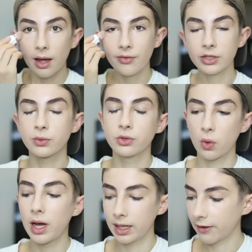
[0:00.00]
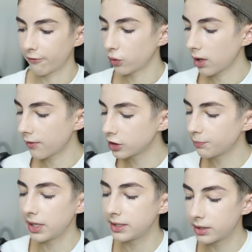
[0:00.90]
and this one's quite like full
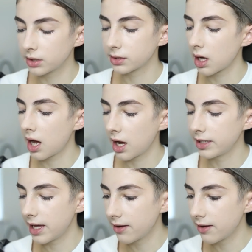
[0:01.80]
coverage, but it does hide